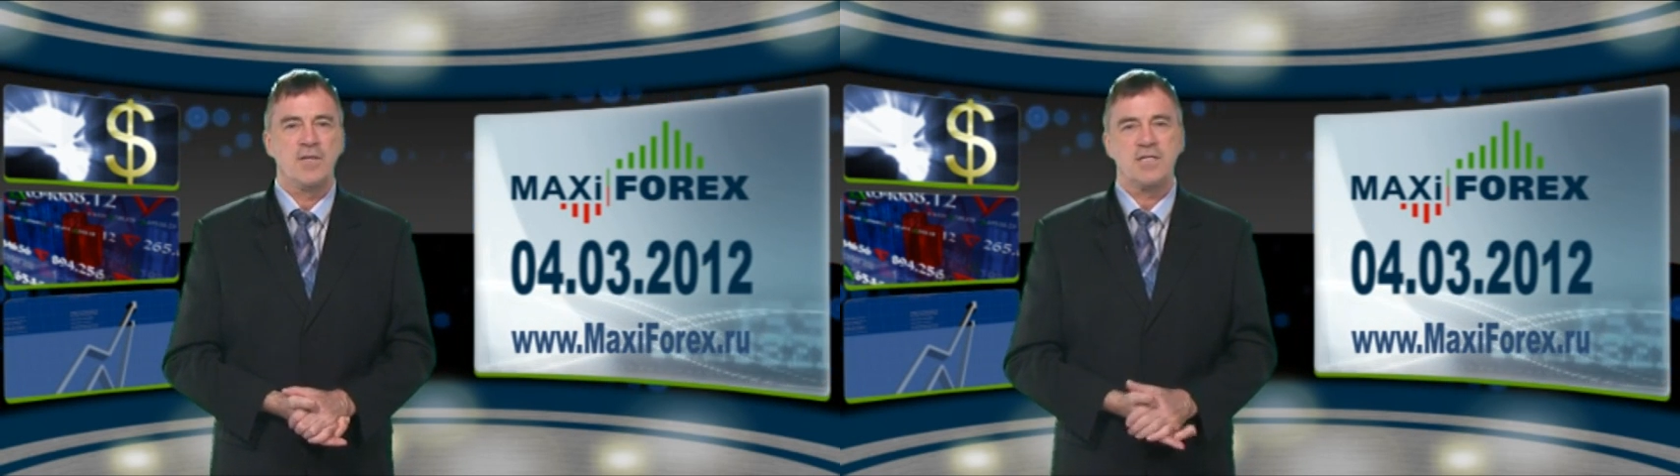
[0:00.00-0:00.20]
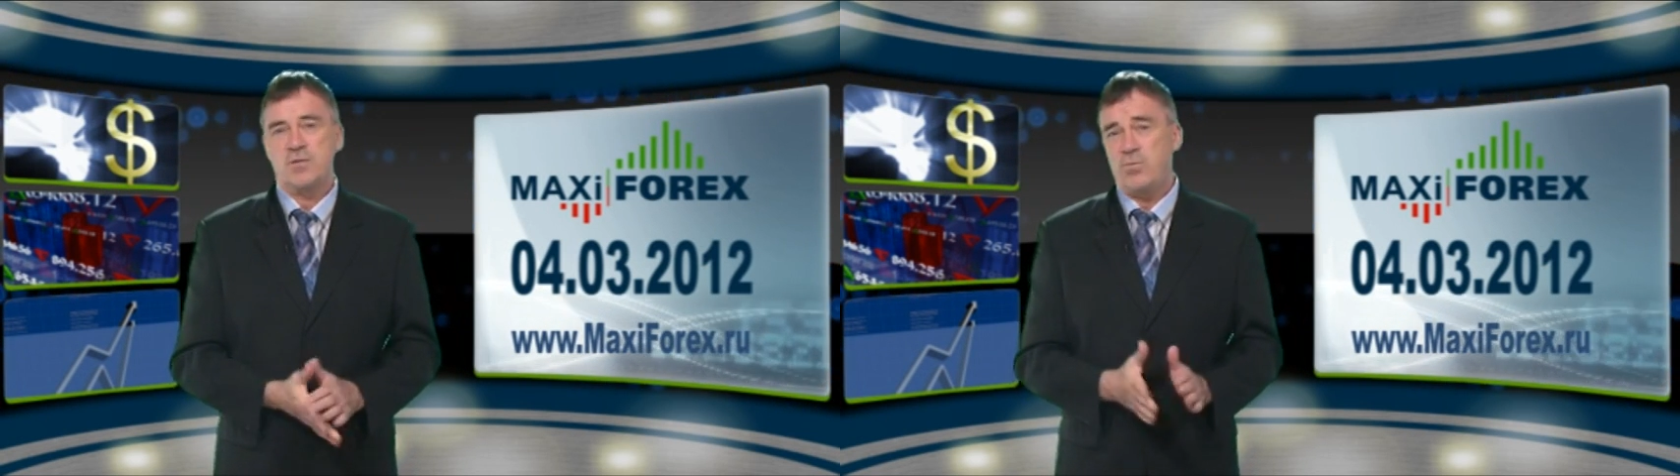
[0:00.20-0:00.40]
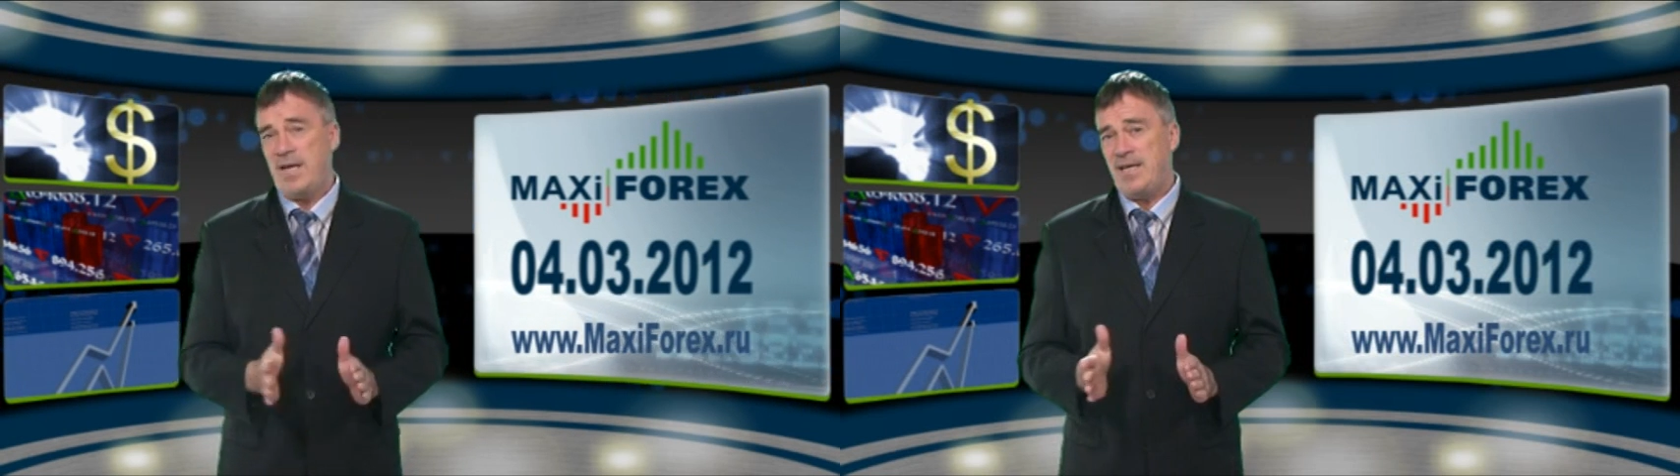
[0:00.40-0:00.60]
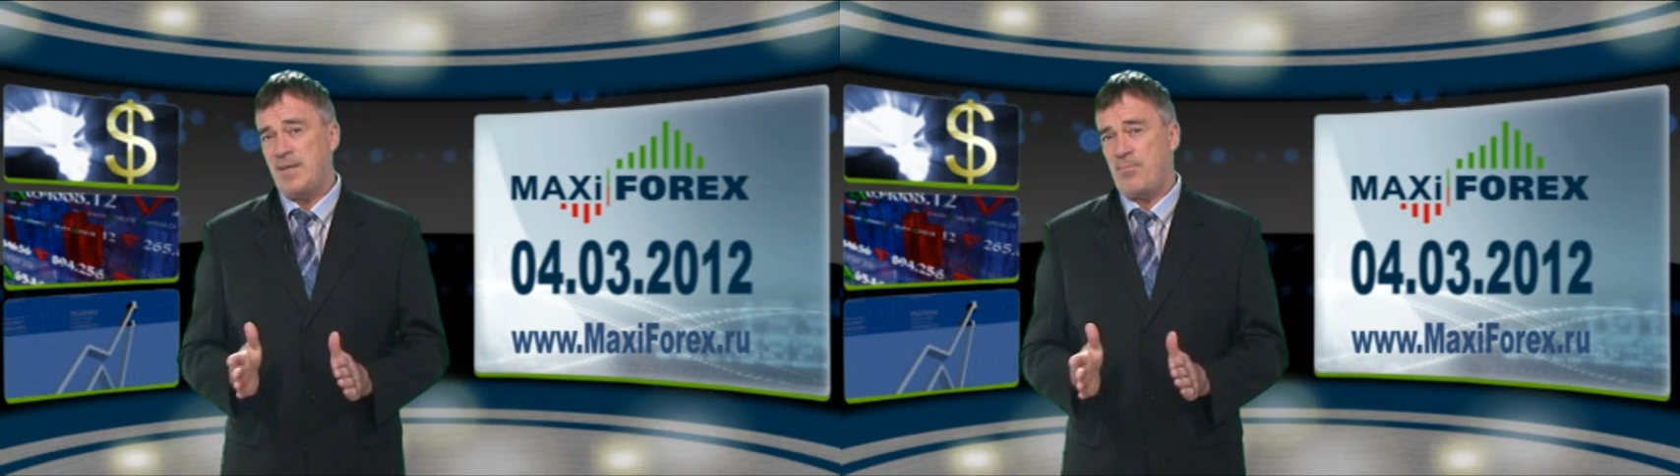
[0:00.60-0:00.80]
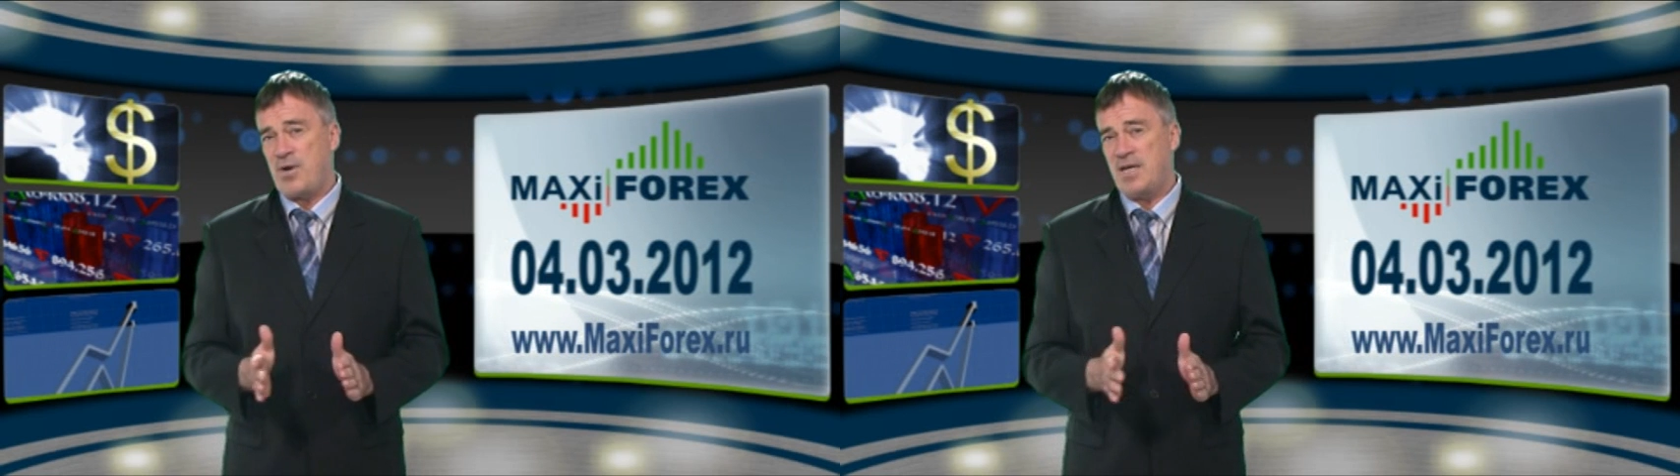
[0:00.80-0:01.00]
The swing
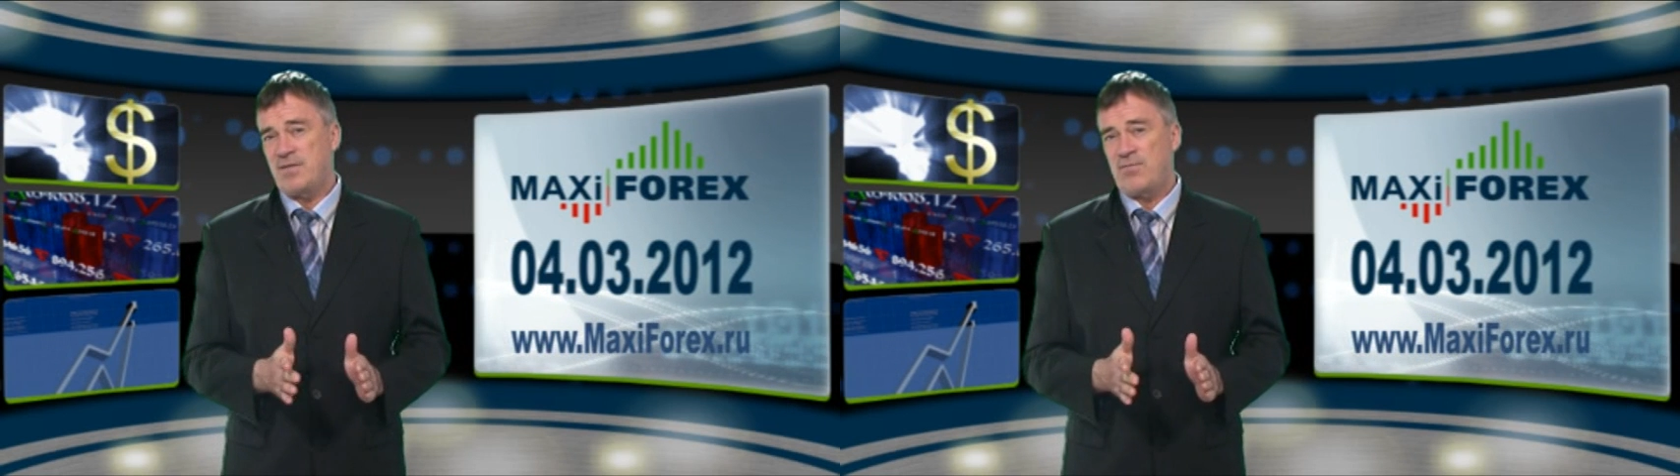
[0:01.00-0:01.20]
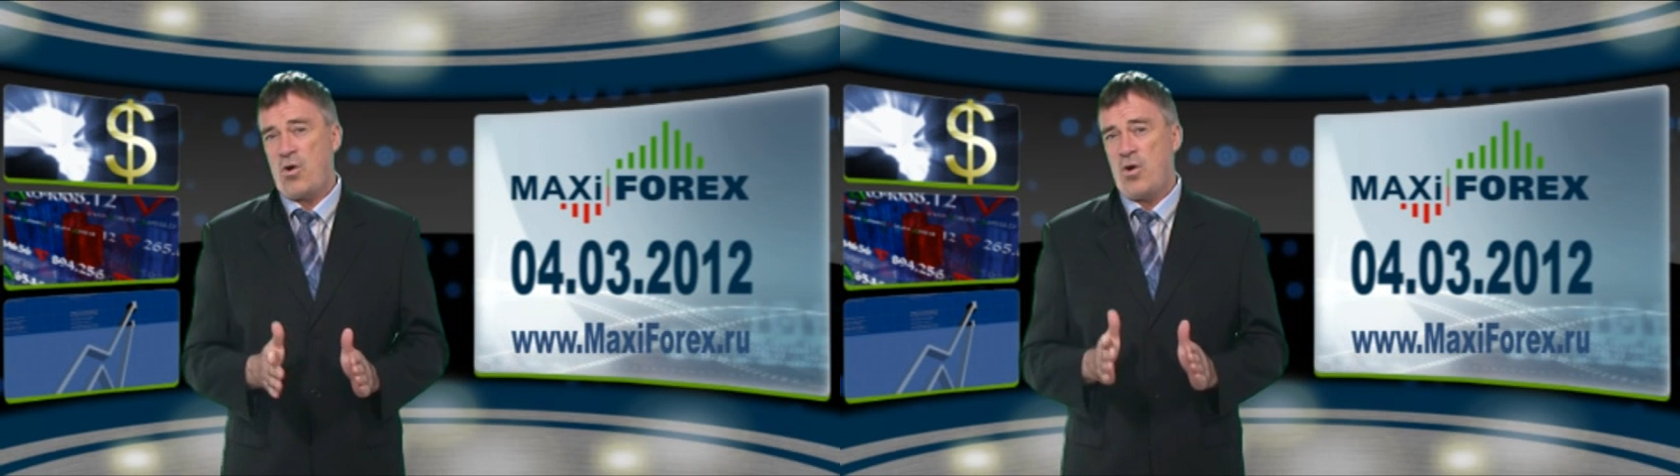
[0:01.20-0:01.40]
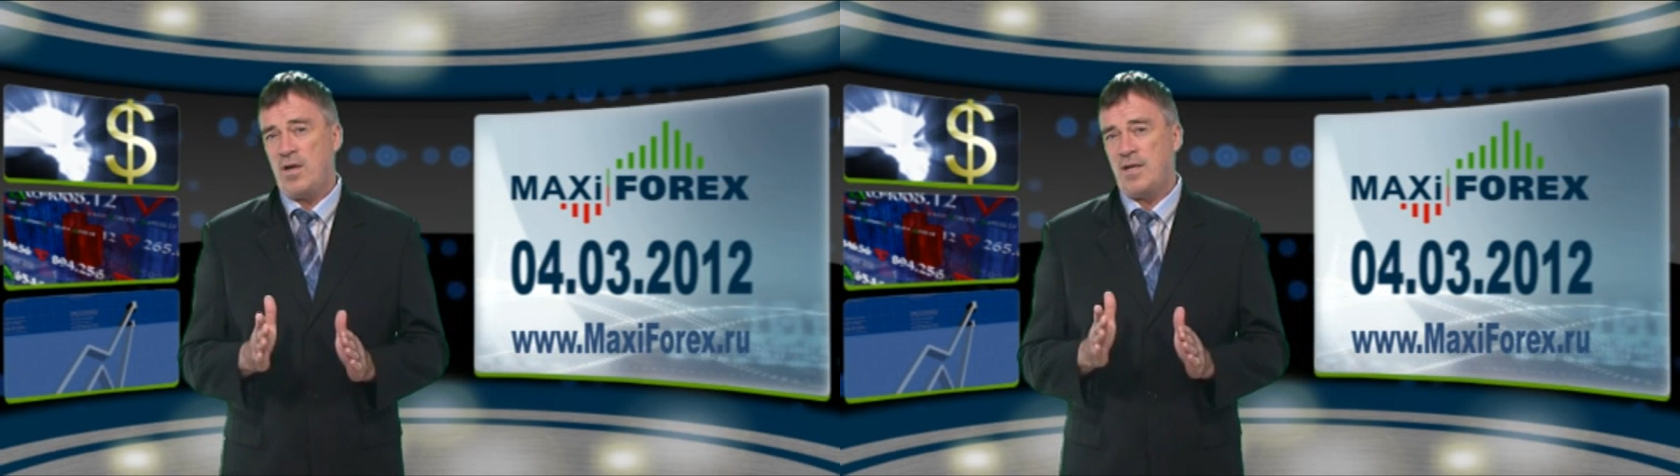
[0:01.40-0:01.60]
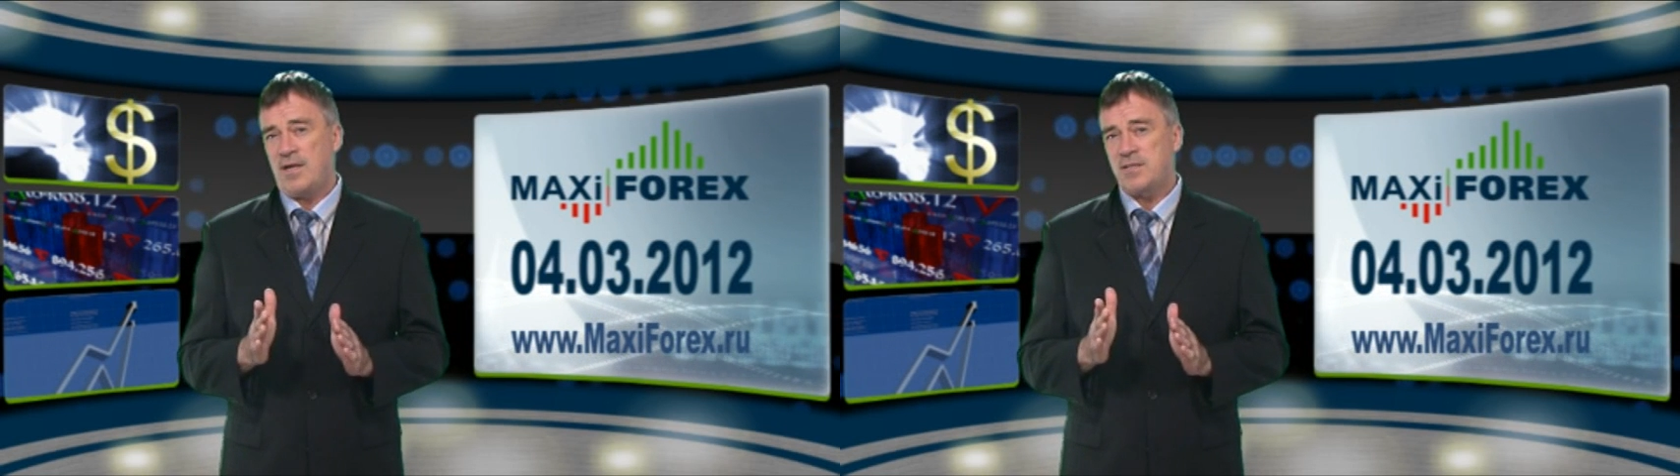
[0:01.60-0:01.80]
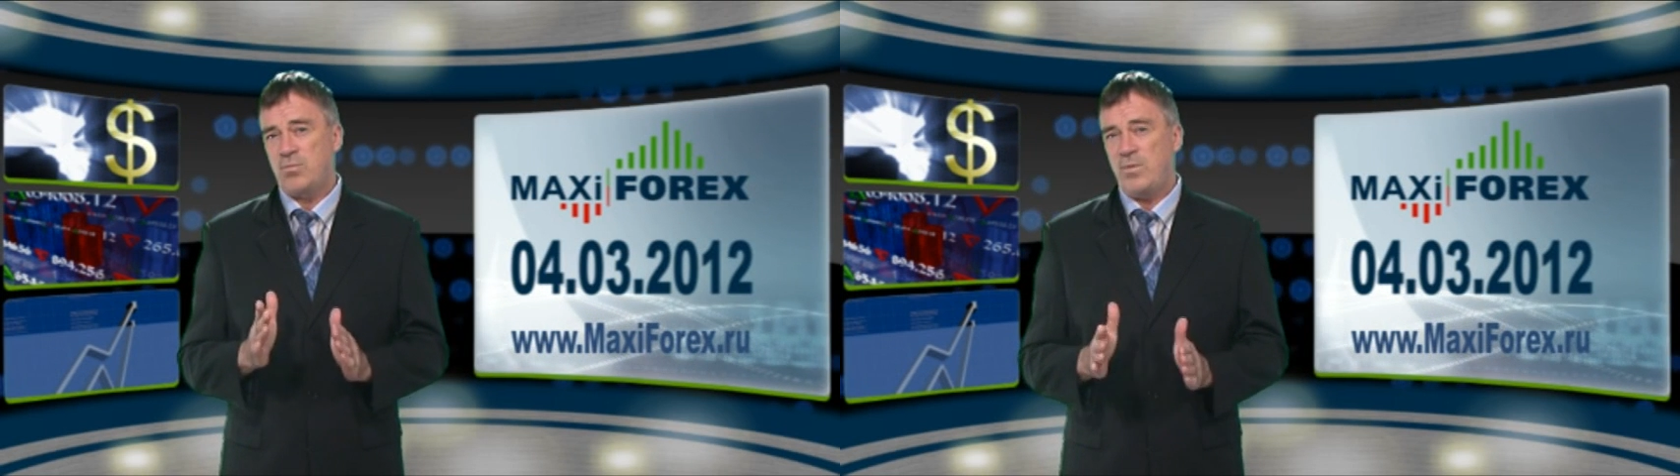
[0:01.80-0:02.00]
in the price of oil
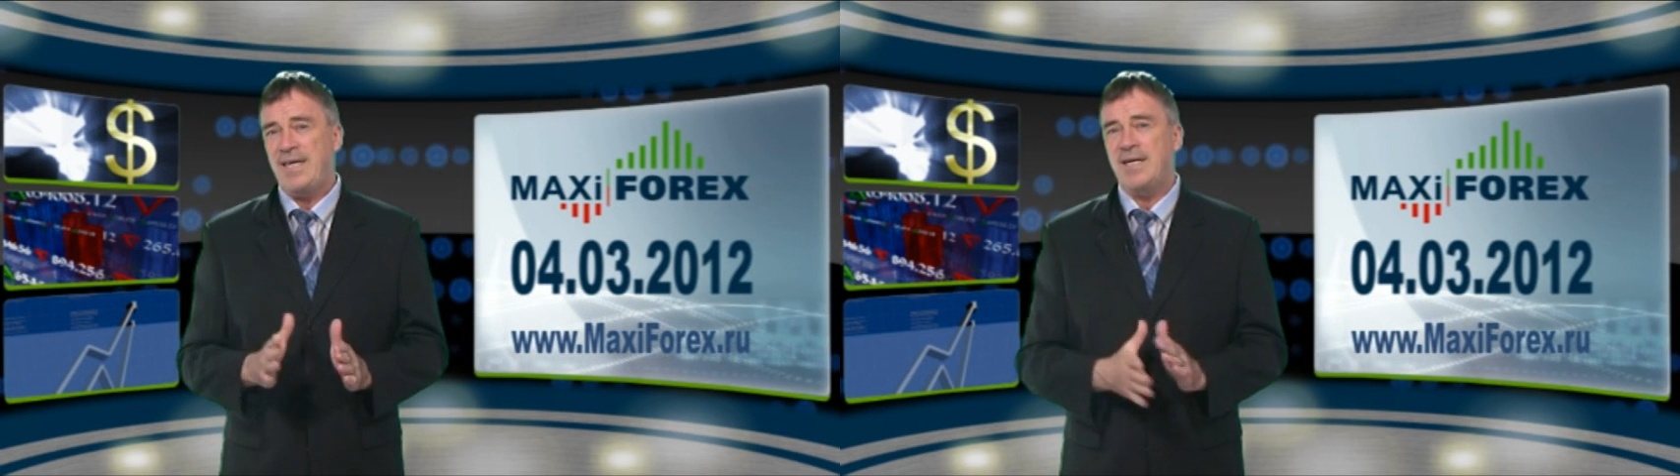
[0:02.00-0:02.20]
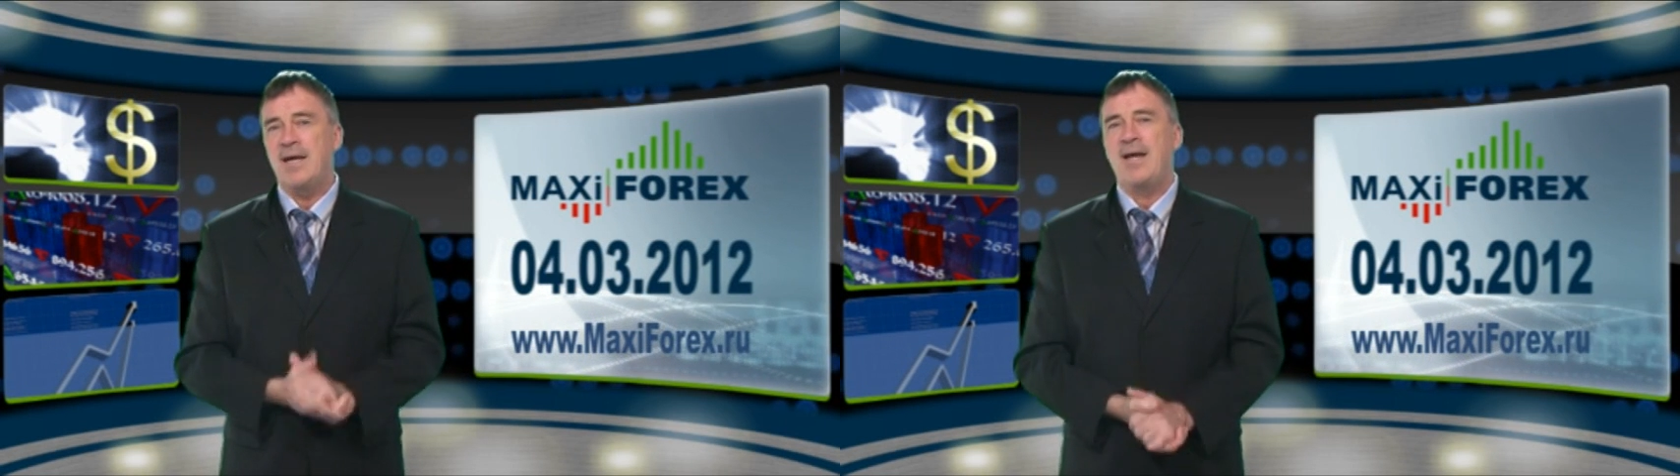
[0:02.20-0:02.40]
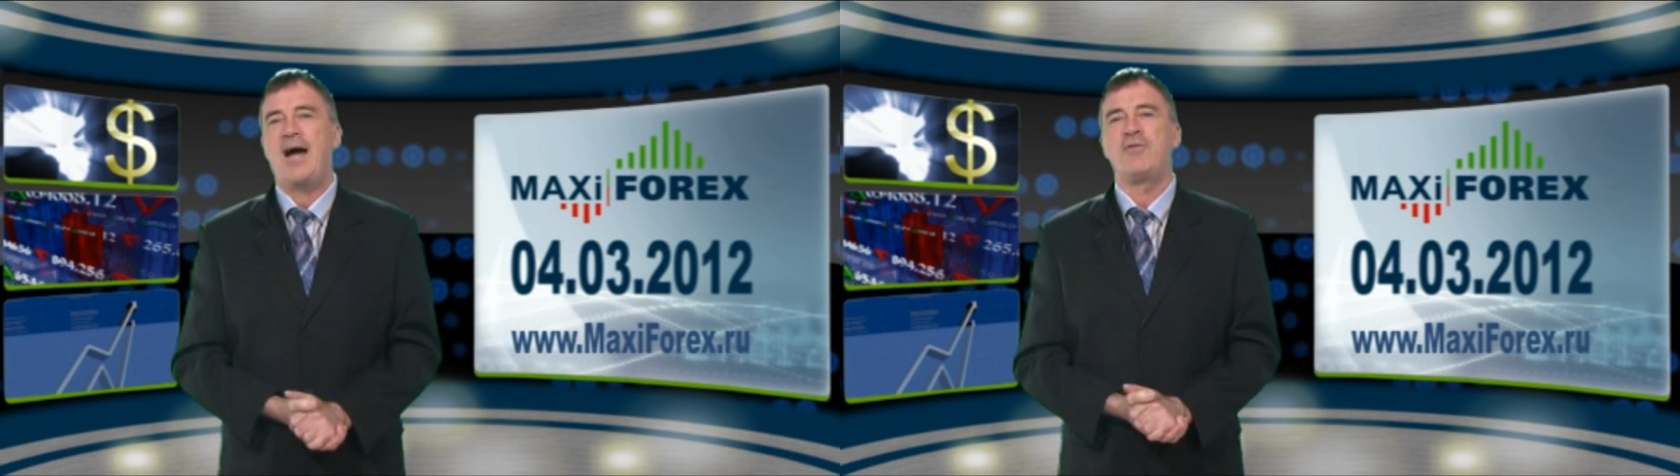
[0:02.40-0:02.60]
last week